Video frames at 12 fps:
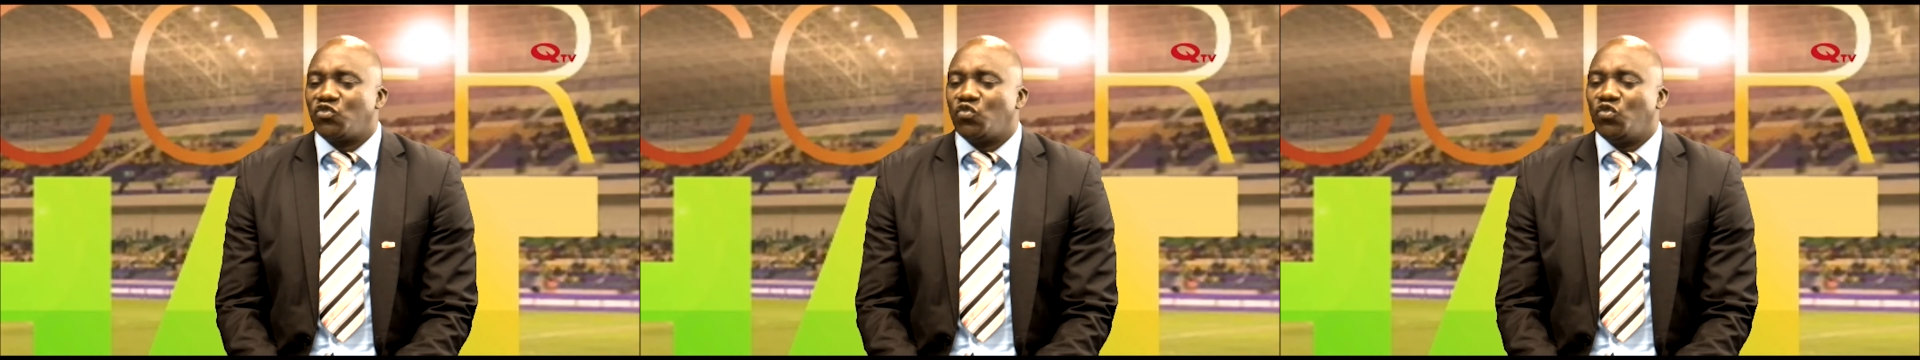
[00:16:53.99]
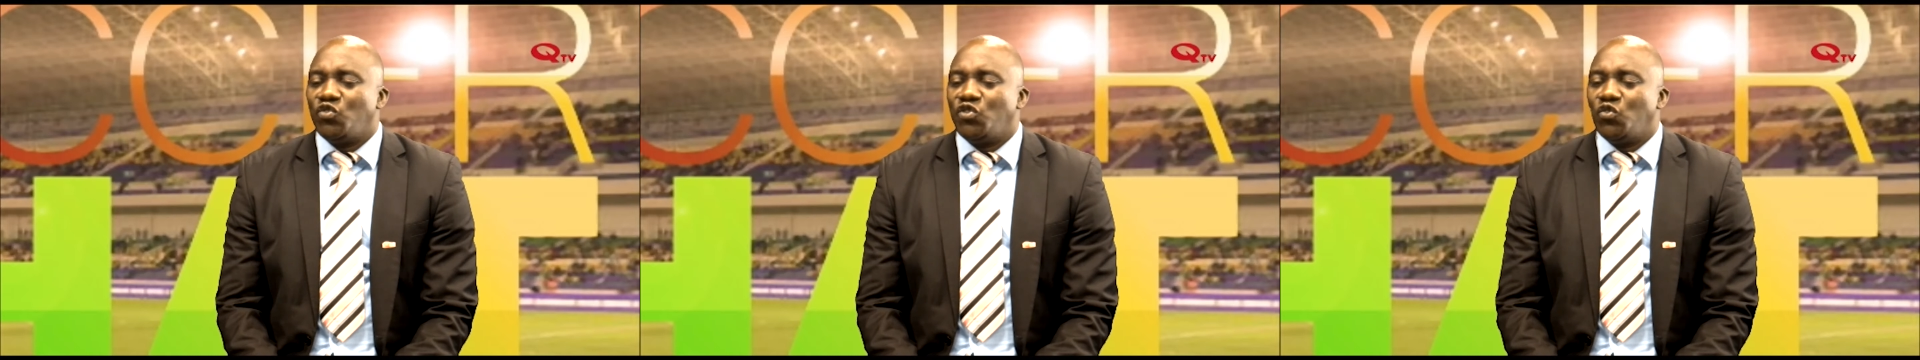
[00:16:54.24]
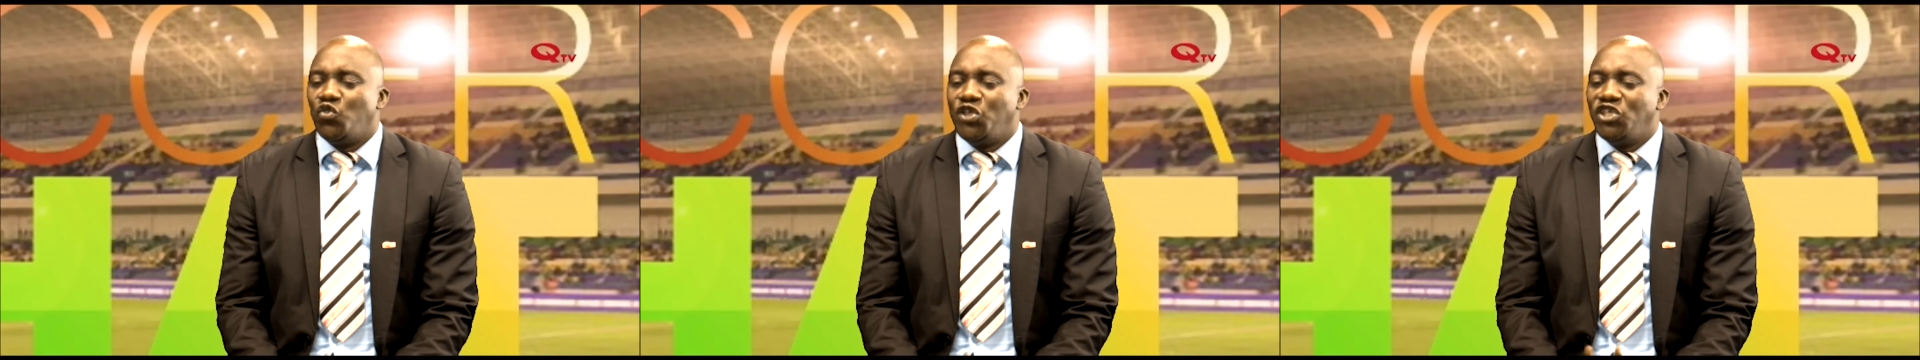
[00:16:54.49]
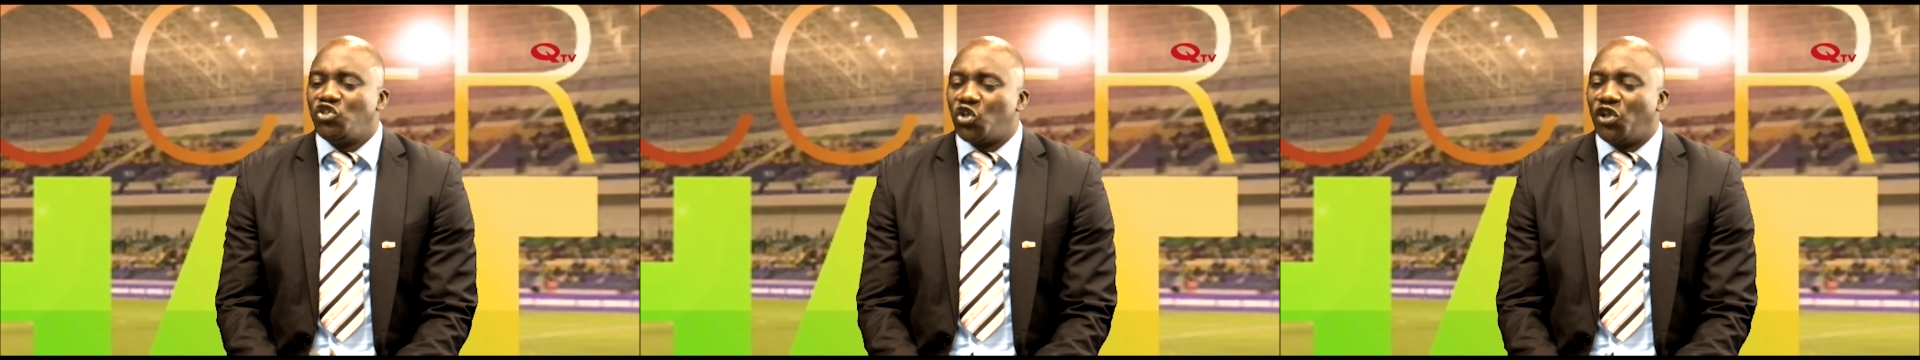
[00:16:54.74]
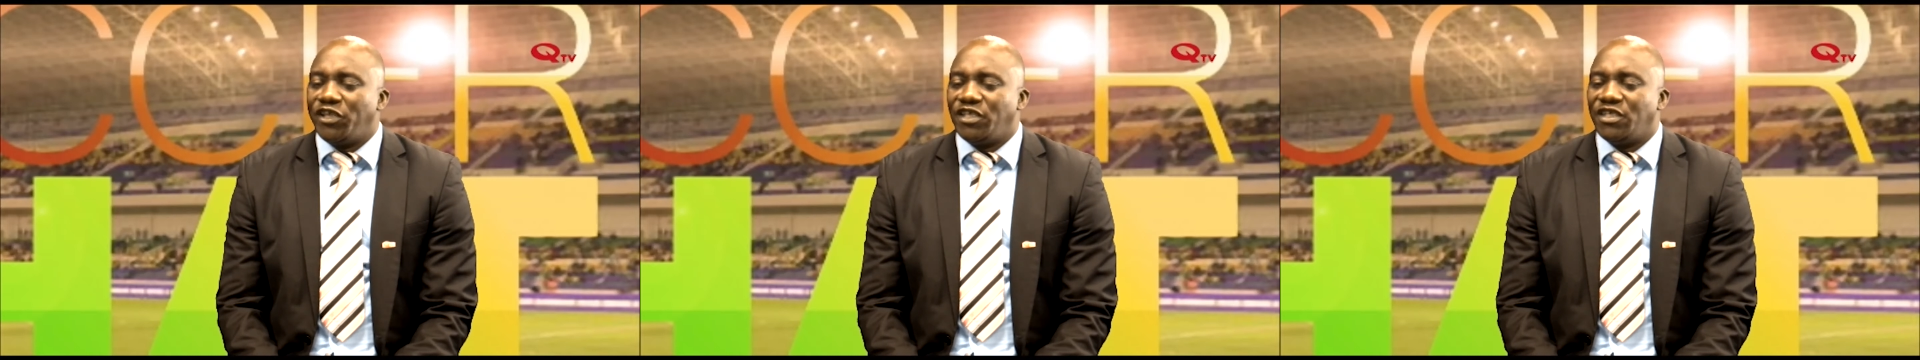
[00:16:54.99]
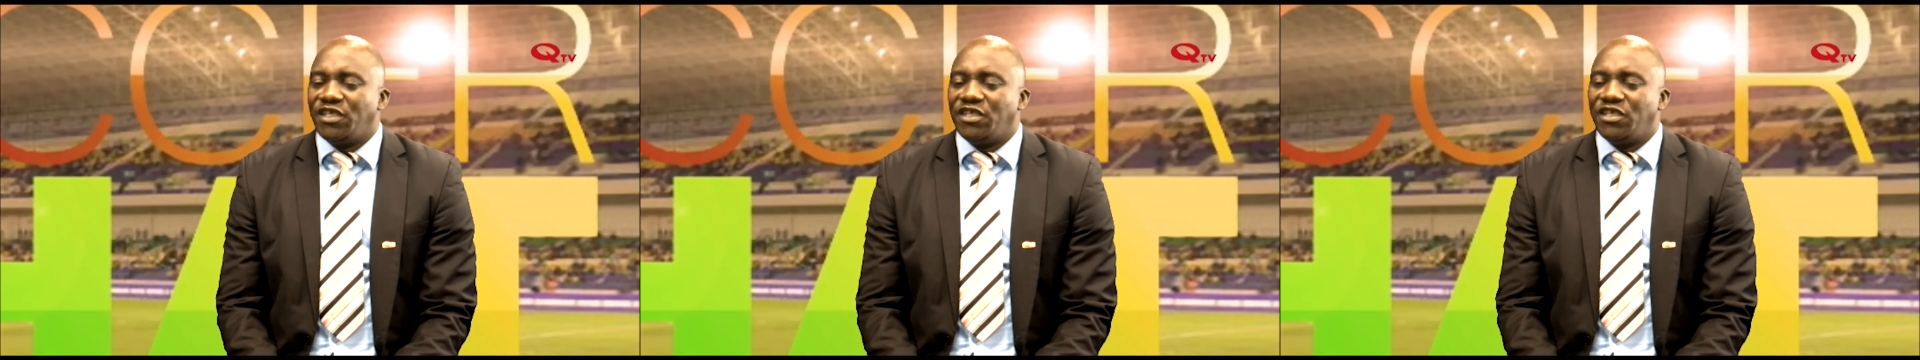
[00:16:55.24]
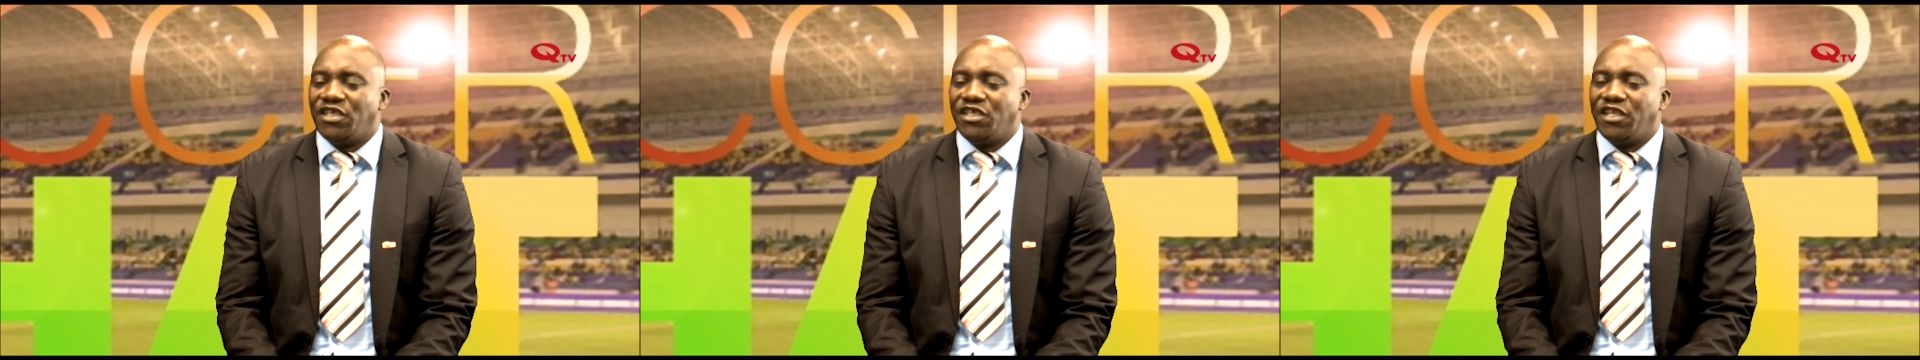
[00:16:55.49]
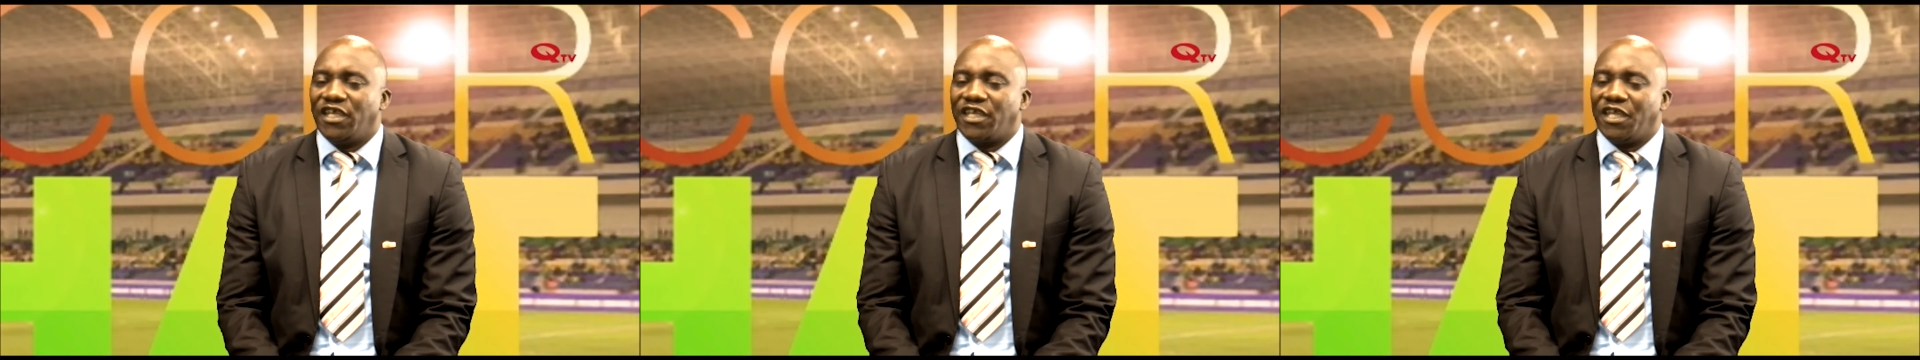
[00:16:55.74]
will enjoy
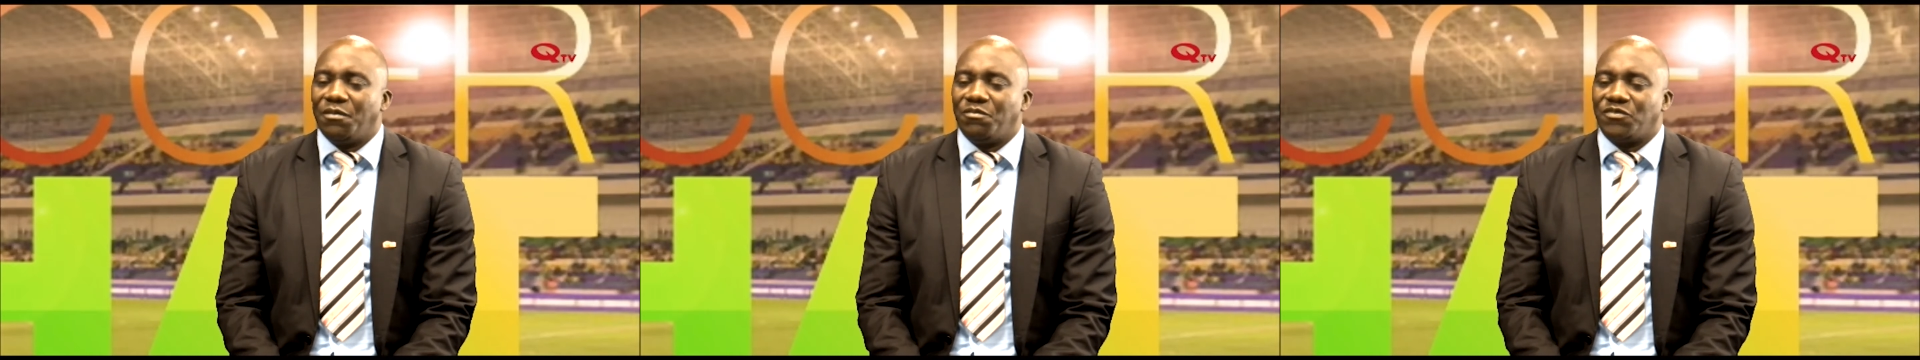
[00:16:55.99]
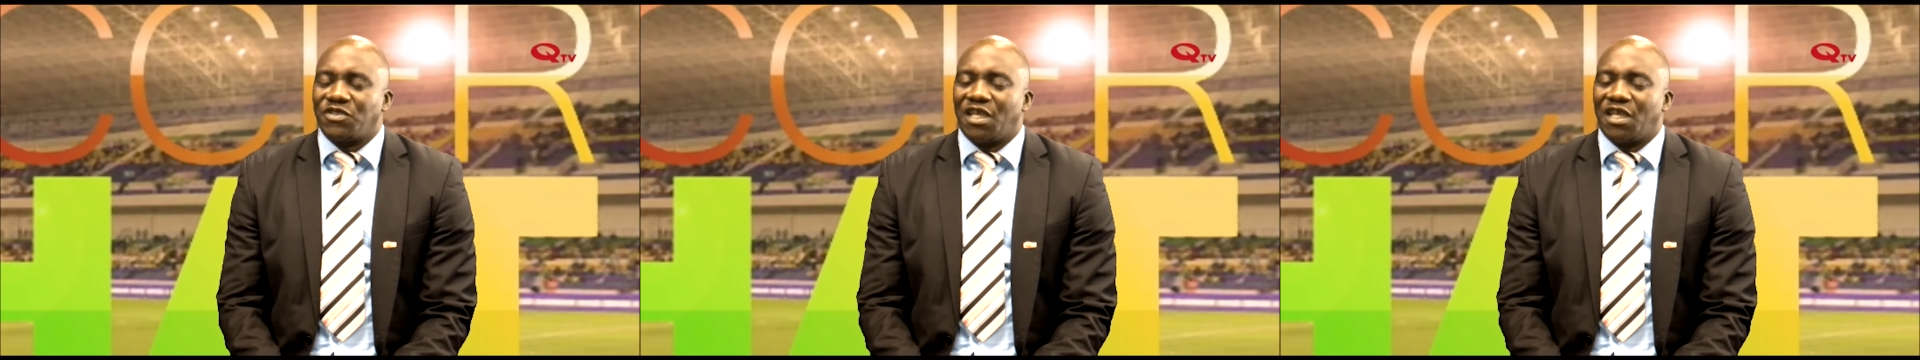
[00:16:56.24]
in a game.